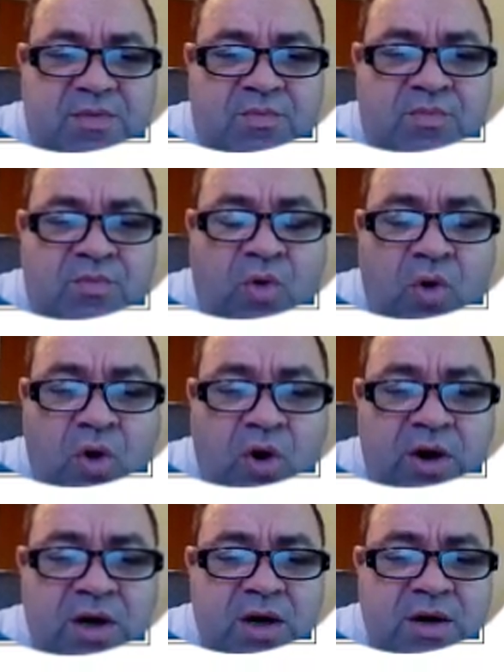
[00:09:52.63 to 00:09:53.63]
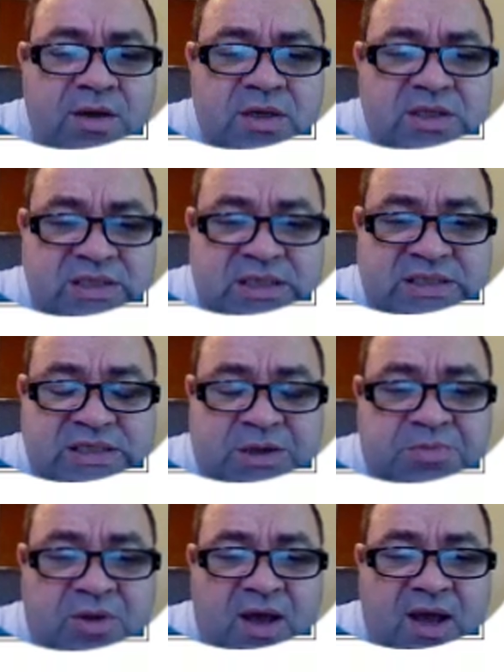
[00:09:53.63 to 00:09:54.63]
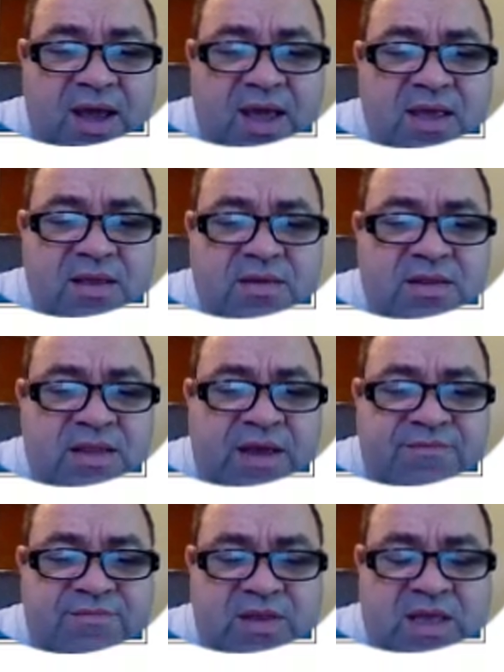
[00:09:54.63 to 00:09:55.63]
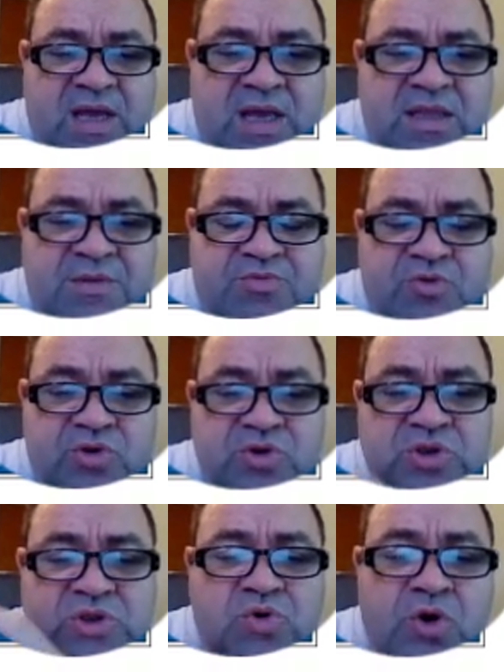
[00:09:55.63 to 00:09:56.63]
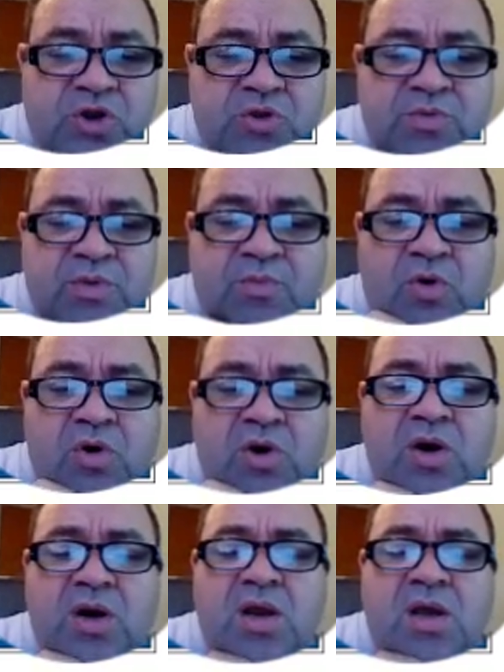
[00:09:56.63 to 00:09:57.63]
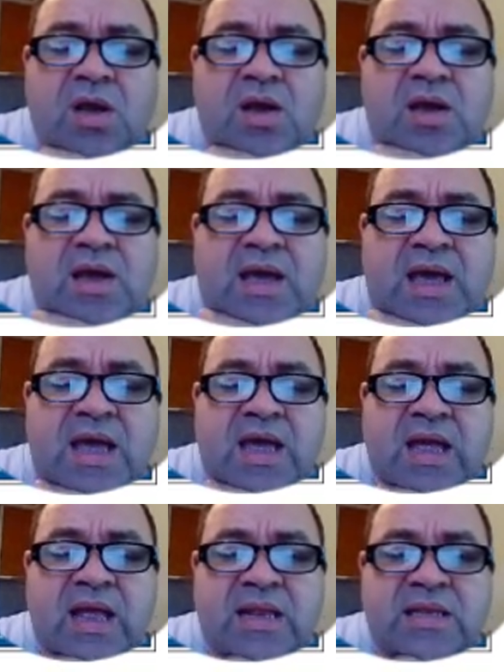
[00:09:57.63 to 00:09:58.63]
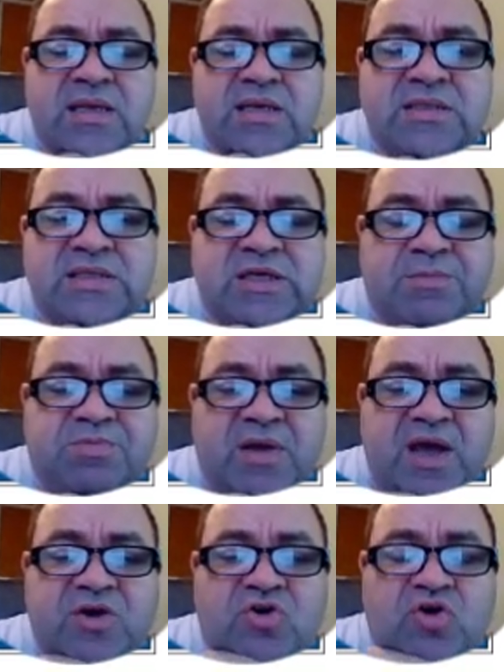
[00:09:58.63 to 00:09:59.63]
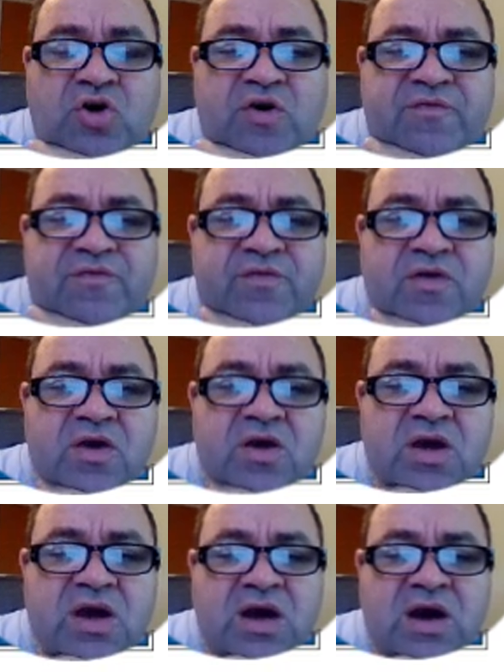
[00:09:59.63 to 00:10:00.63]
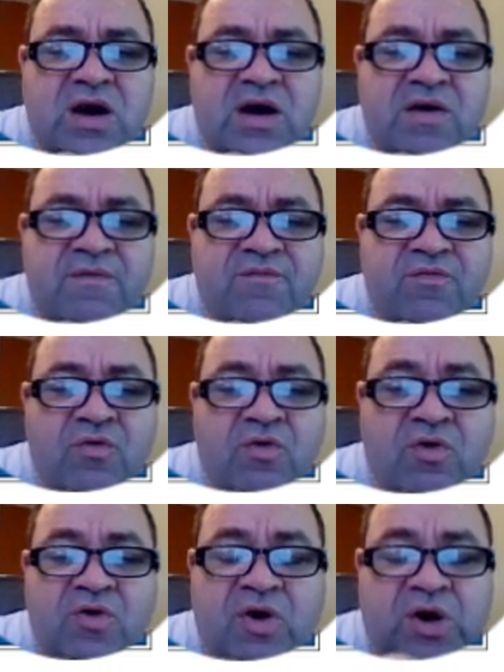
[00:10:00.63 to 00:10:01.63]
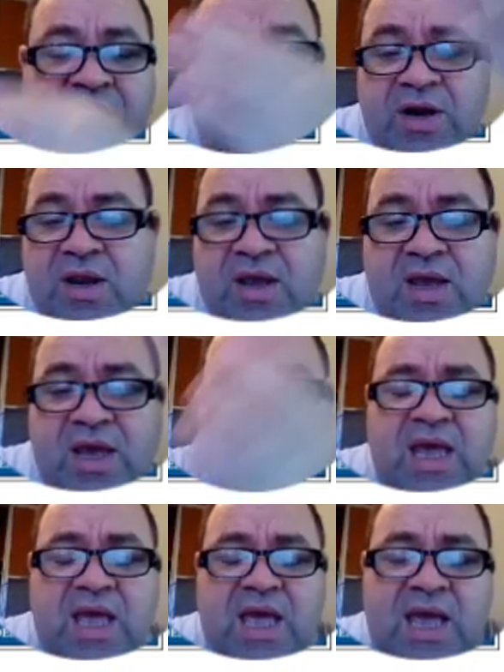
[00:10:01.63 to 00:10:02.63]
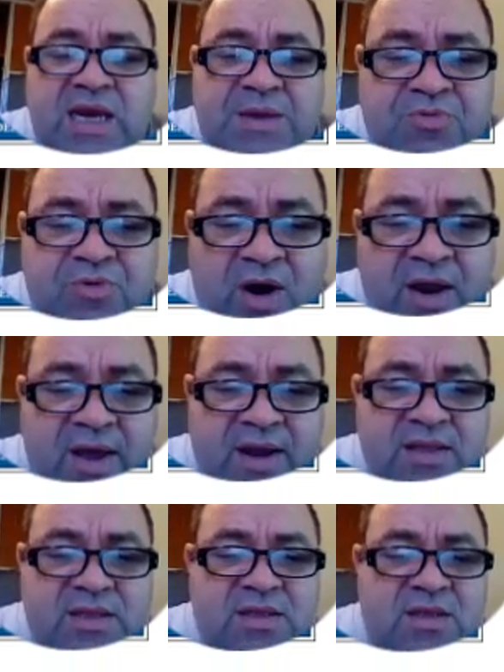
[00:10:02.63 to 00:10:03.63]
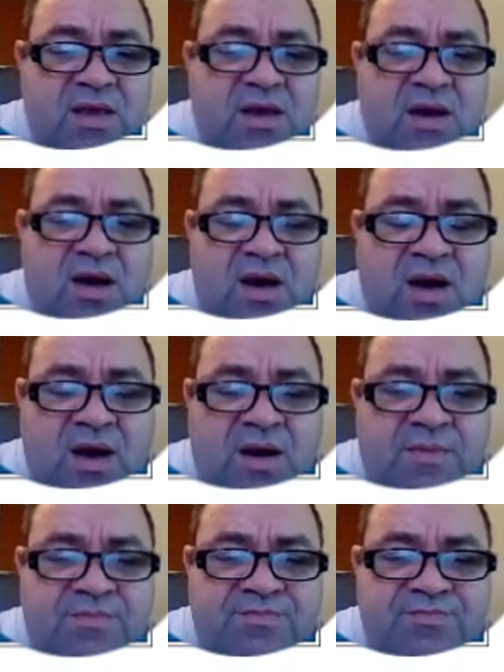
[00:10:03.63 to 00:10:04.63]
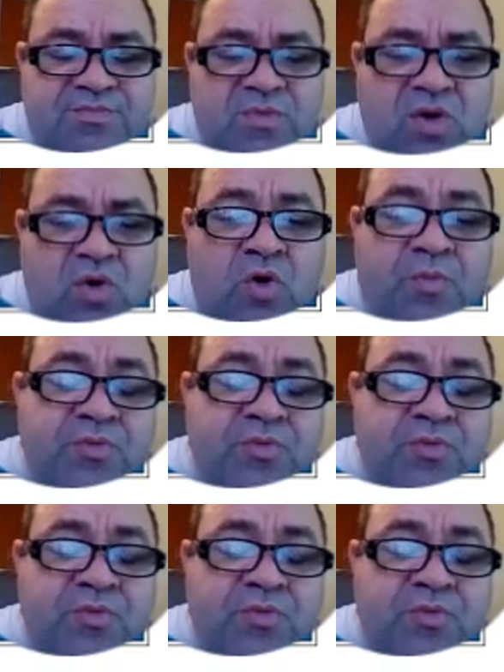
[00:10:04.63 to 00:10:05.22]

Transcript: more supply. The produce is going to be more. and the supply curve for any product or